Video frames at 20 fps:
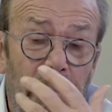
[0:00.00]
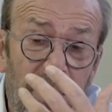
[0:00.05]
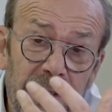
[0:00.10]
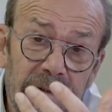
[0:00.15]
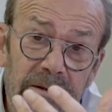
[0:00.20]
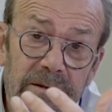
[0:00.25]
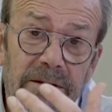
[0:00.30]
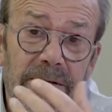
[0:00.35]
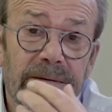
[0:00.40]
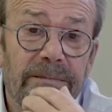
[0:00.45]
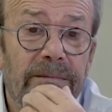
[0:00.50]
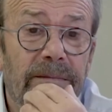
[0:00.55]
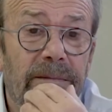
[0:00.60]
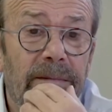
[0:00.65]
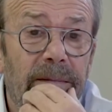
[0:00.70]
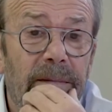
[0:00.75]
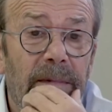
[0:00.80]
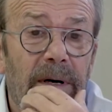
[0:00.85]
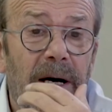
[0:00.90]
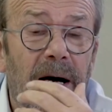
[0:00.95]
But
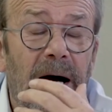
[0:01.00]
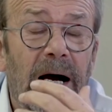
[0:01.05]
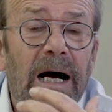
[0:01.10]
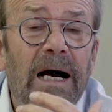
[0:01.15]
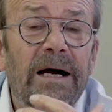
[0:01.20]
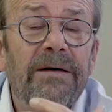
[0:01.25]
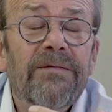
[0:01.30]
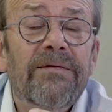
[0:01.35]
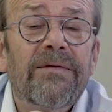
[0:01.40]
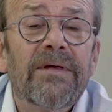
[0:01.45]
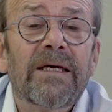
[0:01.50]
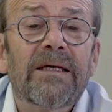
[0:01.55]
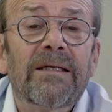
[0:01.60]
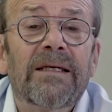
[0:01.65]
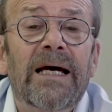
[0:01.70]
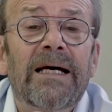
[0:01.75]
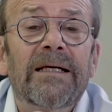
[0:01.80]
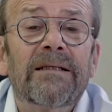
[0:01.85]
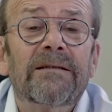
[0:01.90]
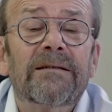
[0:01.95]
I
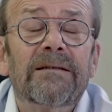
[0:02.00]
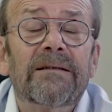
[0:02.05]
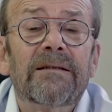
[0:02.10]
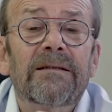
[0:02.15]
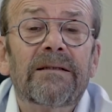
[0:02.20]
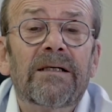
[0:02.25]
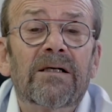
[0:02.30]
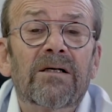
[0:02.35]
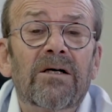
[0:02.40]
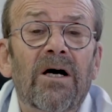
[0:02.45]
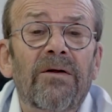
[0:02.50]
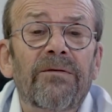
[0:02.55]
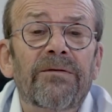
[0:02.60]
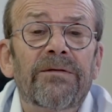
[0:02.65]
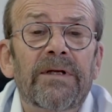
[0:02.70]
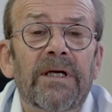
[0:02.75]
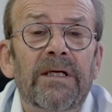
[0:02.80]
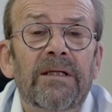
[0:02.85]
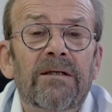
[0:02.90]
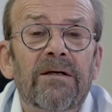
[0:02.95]
think that the
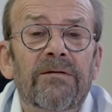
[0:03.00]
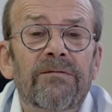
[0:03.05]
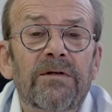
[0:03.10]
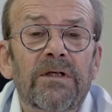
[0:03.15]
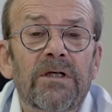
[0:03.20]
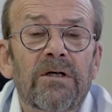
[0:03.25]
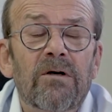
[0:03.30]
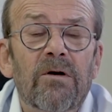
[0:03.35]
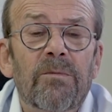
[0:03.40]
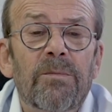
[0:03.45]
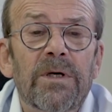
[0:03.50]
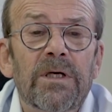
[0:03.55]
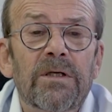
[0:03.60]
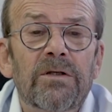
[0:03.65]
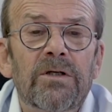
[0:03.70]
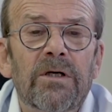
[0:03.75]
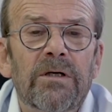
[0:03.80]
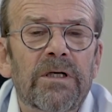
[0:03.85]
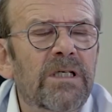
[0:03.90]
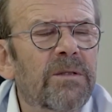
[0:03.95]
content of the
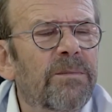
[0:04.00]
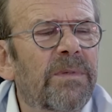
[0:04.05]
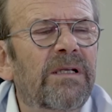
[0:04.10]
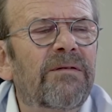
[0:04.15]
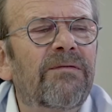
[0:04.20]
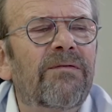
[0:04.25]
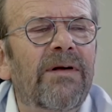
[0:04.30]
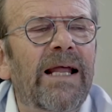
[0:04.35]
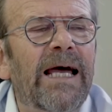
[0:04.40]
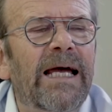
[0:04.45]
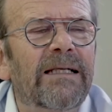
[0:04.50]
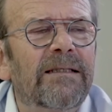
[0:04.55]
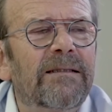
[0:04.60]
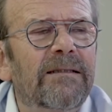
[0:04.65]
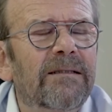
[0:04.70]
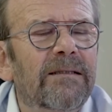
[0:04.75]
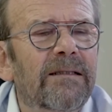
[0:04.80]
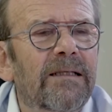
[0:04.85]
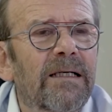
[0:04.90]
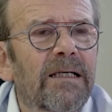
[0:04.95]
European Journal is a bit
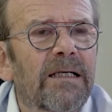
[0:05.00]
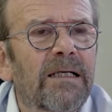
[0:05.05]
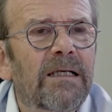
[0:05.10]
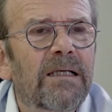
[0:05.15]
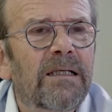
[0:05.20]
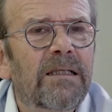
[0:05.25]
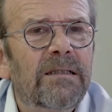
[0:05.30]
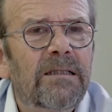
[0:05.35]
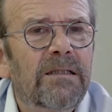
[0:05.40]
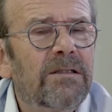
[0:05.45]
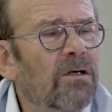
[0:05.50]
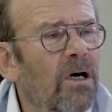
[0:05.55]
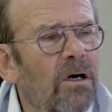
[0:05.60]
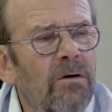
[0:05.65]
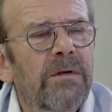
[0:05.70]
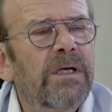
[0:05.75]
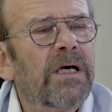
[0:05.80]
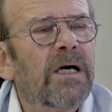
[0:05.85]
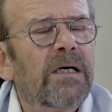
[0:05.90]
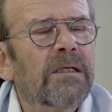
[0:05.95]
flat. This
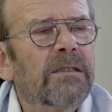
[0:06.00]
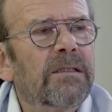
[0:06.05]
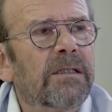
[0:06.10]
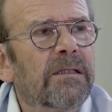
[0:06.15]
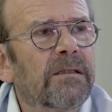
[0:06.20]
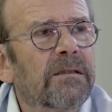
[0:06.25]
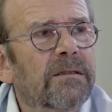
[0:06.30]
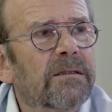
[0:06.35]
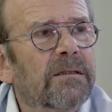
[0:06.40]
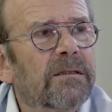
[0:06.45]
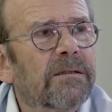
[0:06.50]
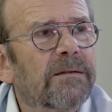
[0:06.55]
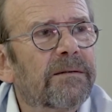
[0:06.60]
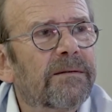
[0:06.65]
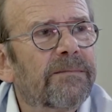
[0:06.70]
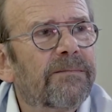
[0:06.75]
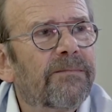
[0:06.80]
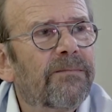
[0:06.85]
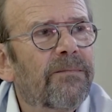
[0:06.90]
is only articles.